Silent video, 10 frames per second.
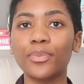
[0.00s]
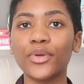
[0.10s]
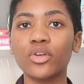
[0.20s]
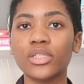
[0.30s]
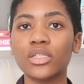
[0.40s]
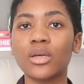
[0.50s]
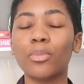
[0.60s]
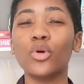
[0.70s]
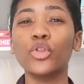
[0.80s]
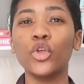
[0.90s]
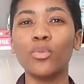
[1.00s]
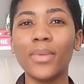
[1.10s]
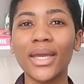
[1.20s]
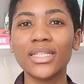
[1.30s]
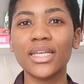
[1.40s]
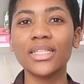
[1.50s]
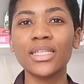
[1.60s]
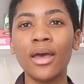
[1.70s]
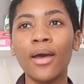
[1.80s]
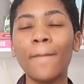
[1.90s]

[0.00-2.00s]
because these are both humectants,